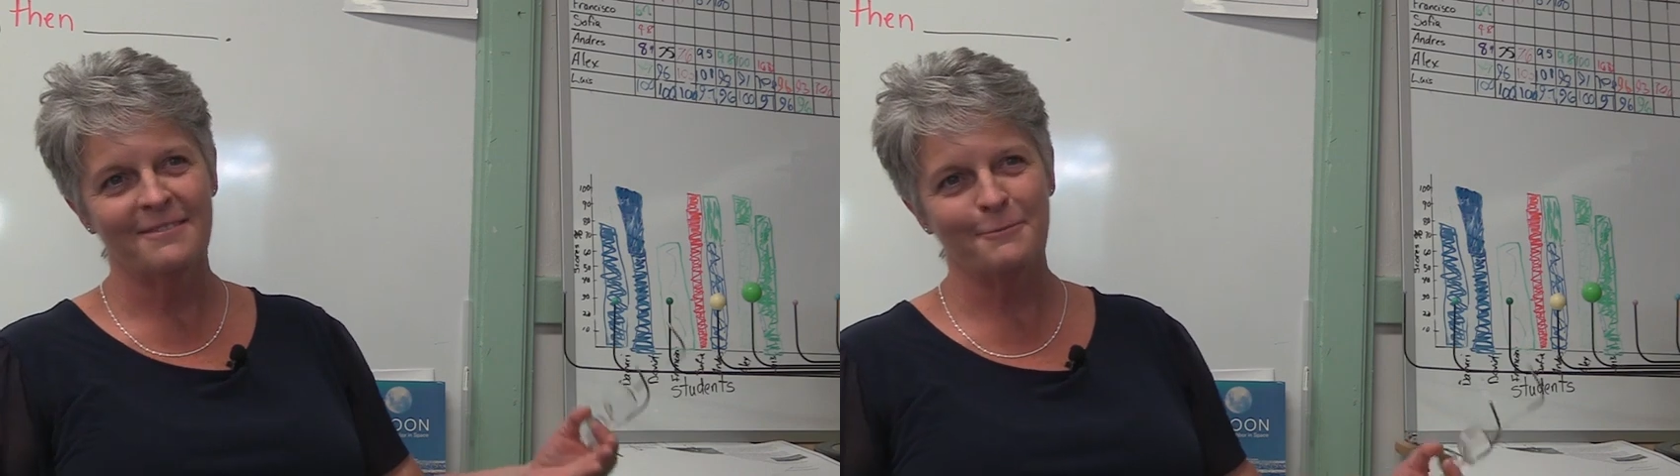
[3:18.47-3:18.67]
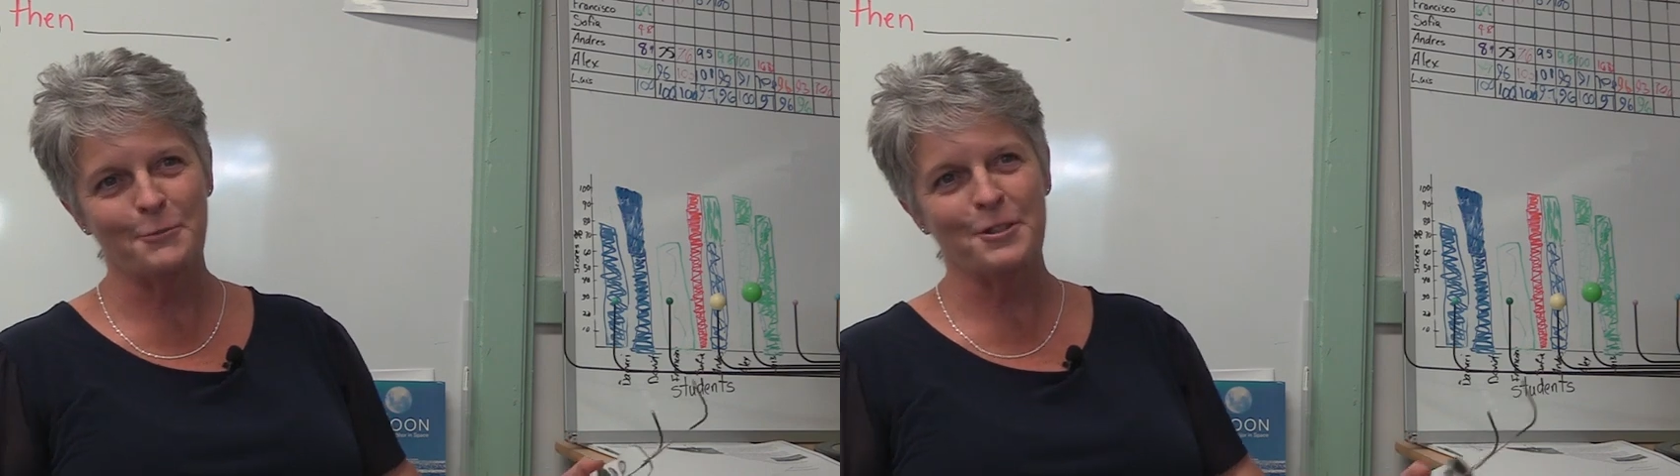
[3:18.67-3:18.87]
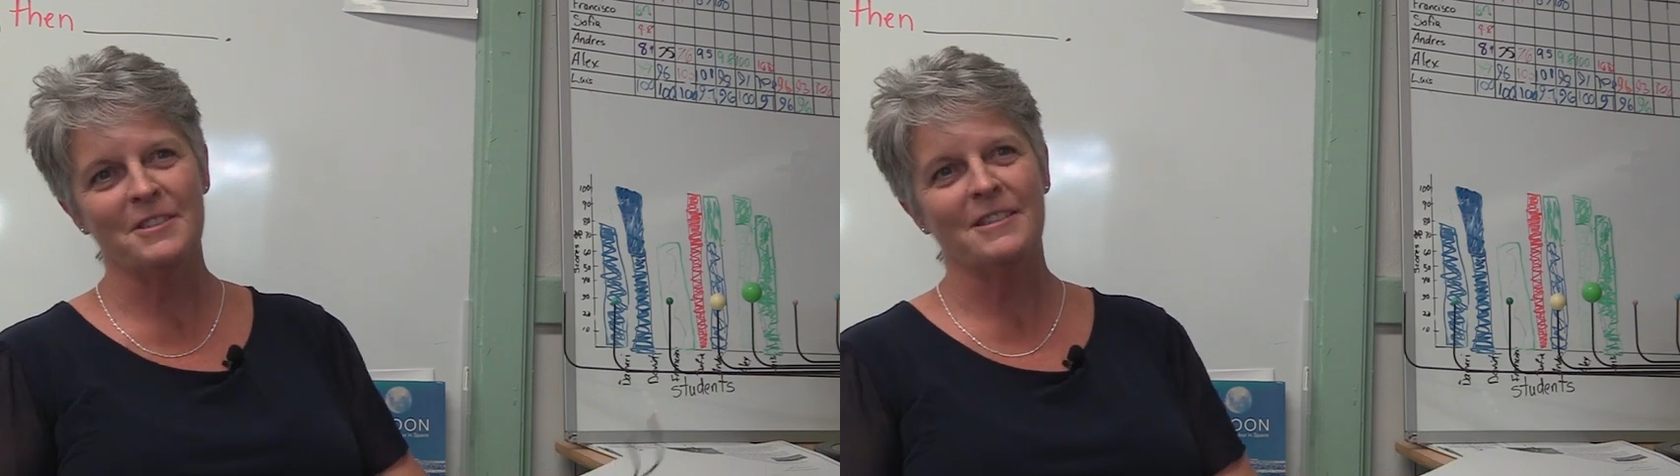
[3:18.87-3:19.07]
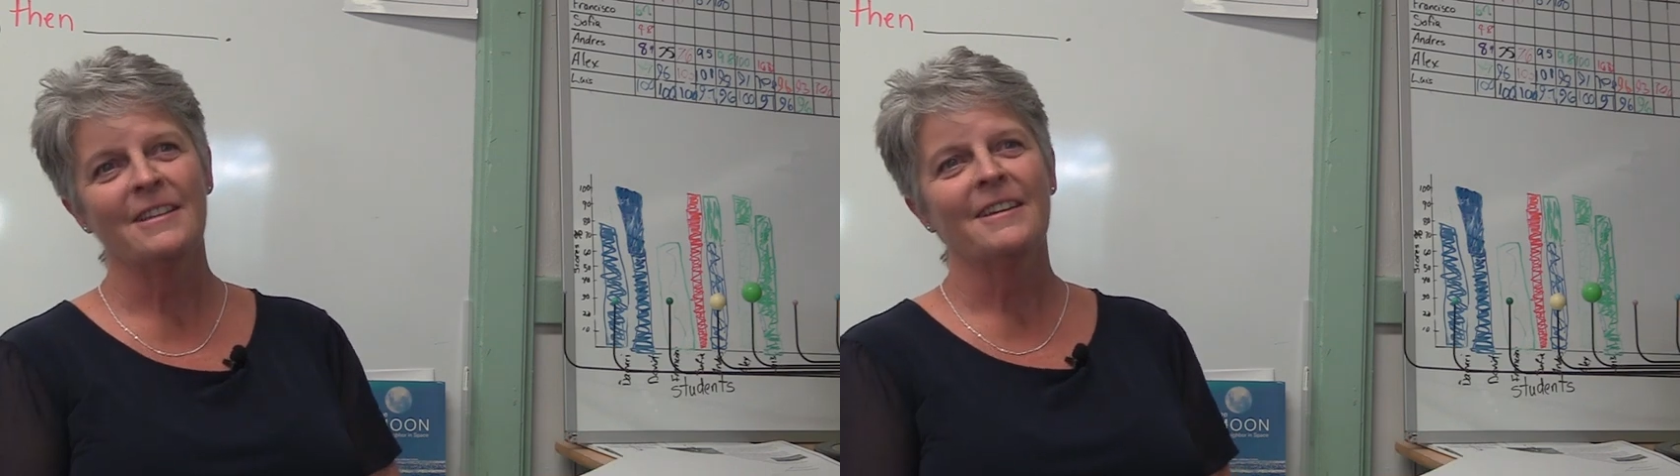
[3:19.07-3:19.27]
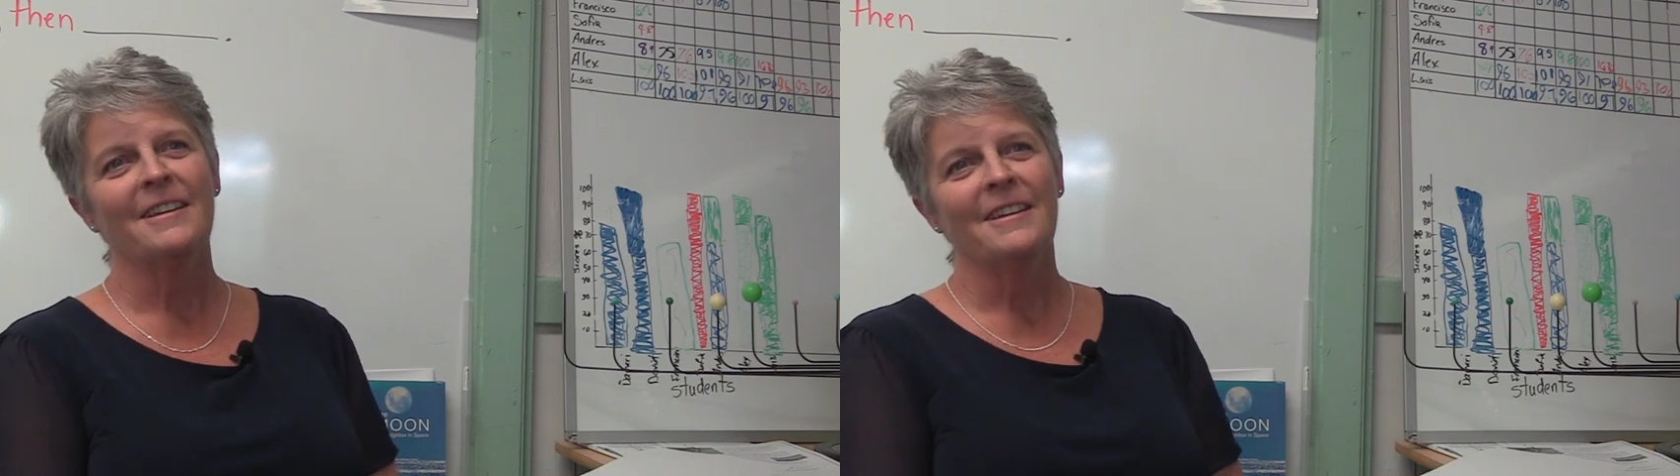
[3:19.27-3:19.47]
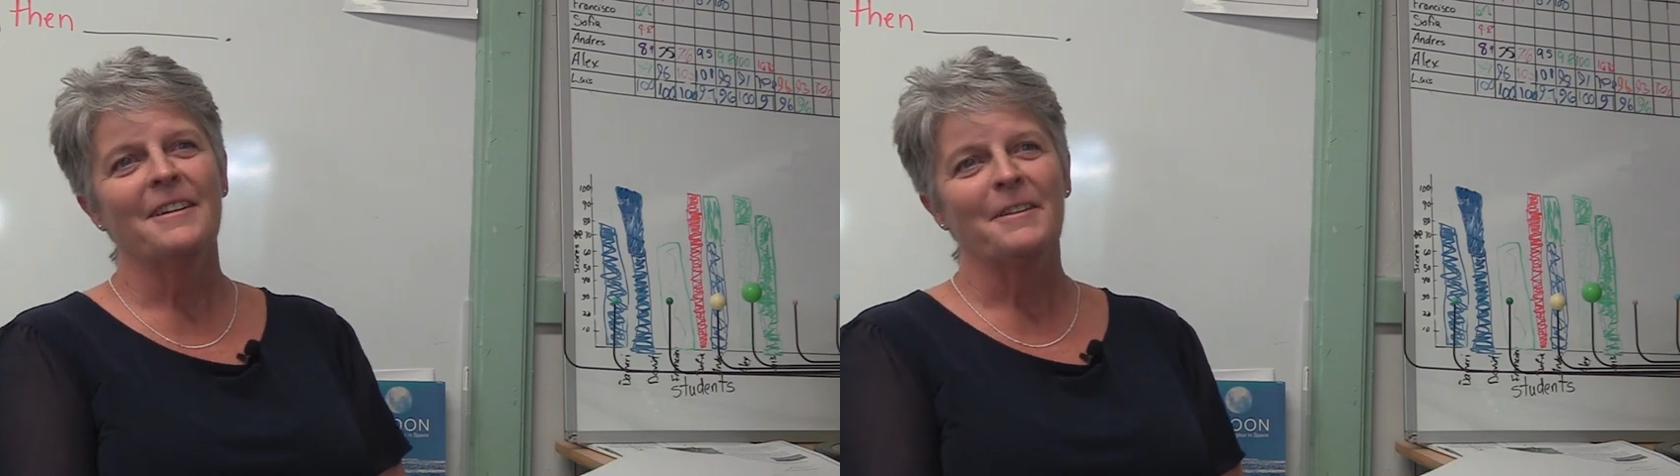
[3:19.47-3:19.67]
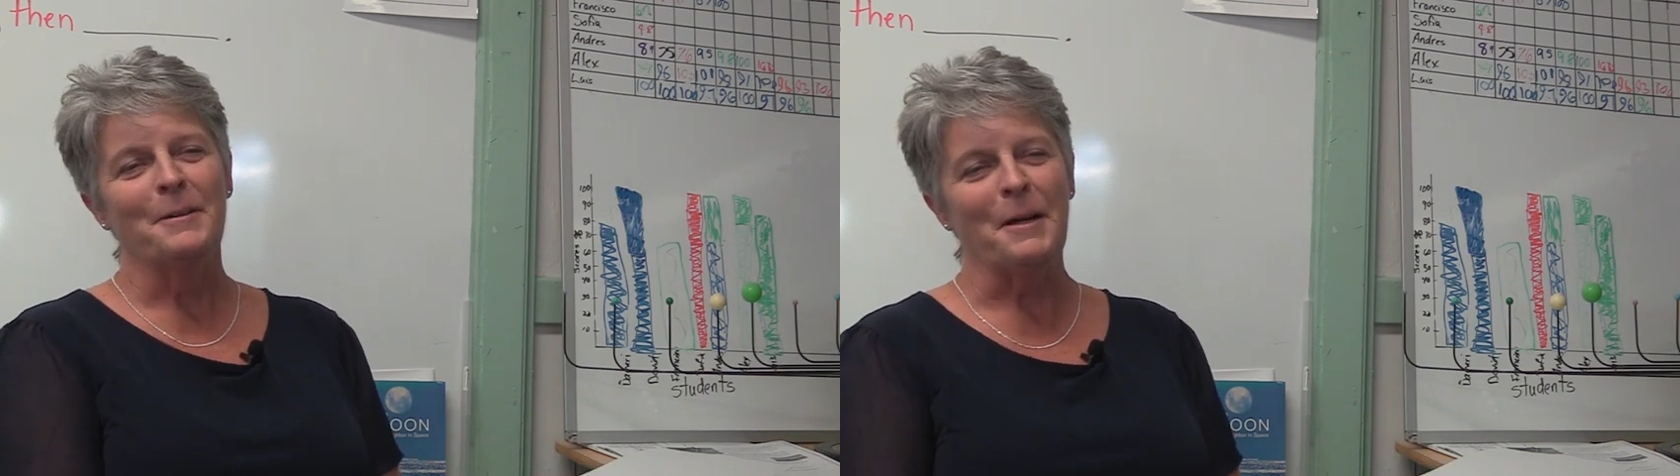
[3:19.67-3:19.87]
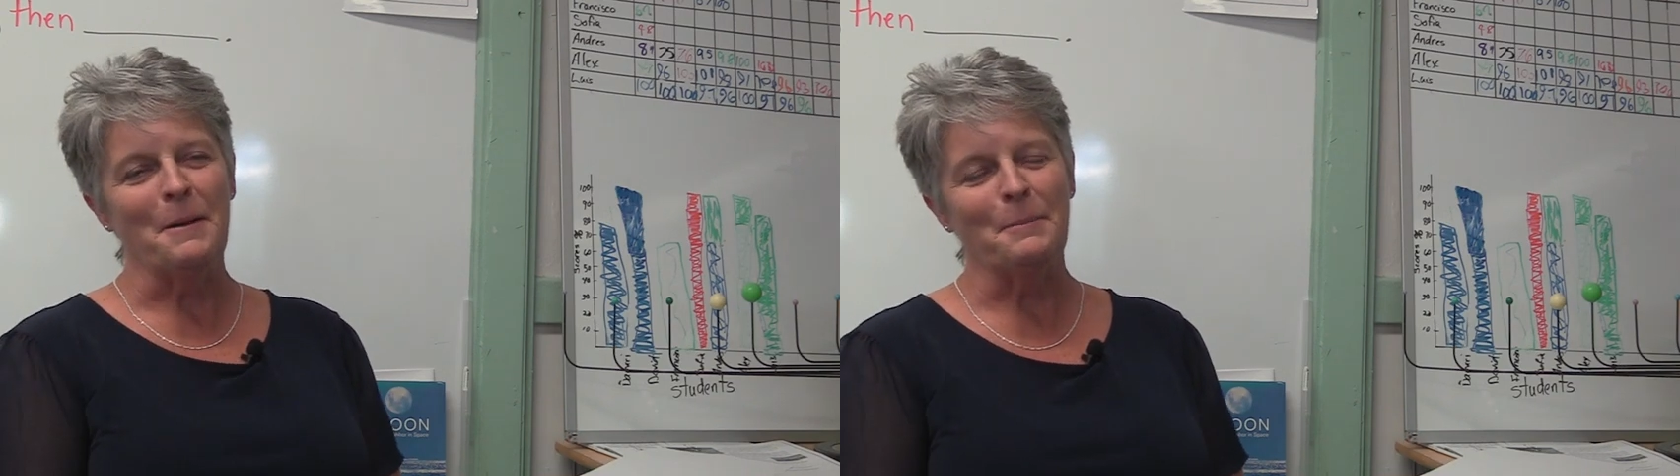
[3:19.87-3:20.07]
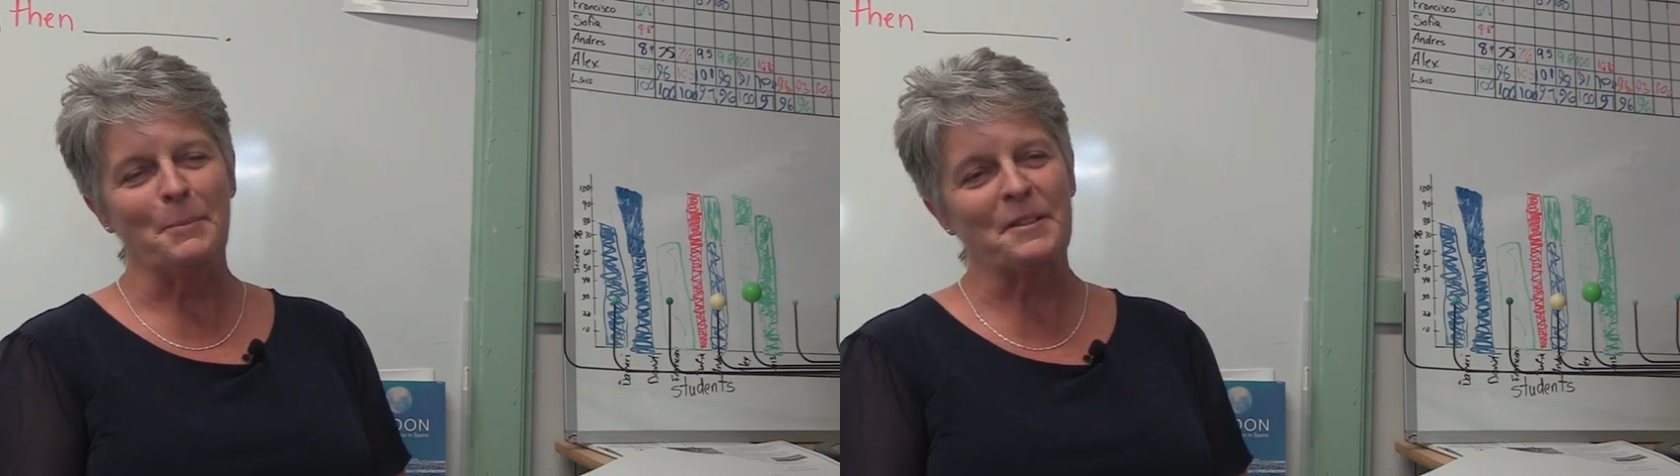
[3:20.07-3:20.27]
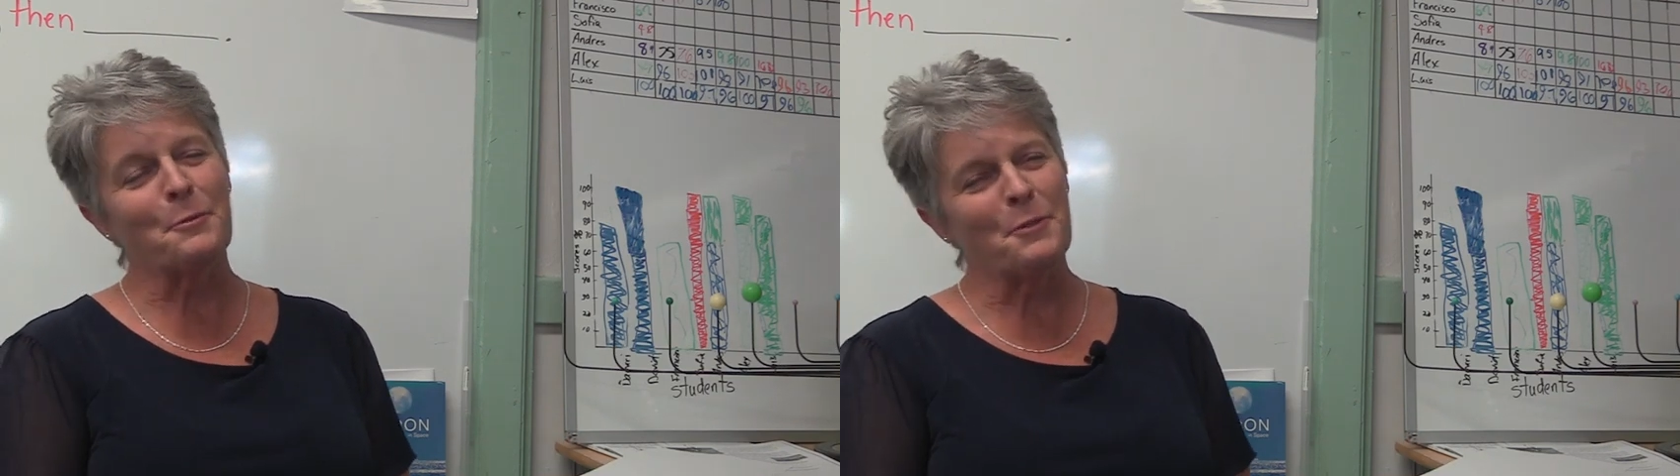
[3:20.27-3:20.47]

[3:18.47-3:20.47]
would. But the